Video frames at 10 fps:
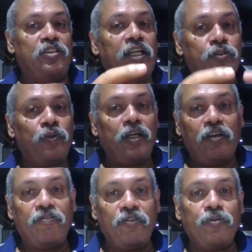That's why
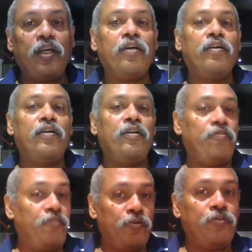if
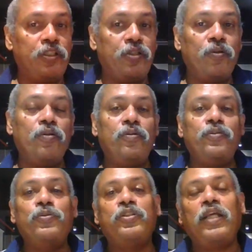you were to
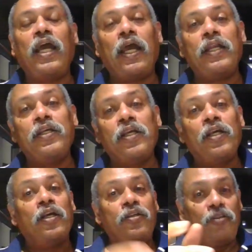use TAD,
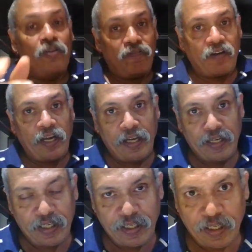you'll
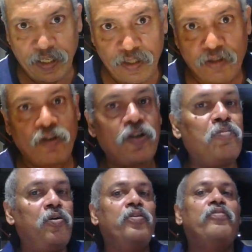find that I can talk
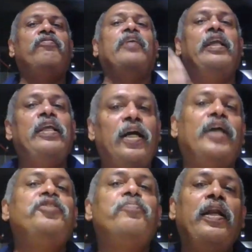about very
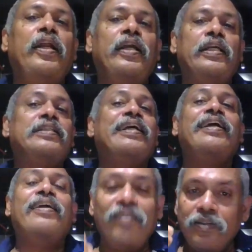large buildings
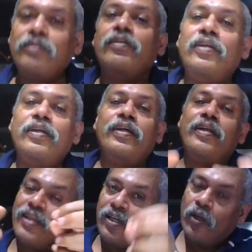literally
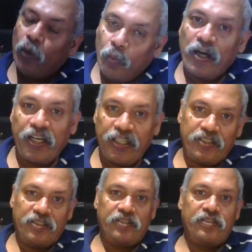in
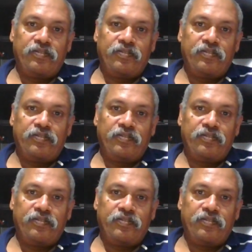kilobytes.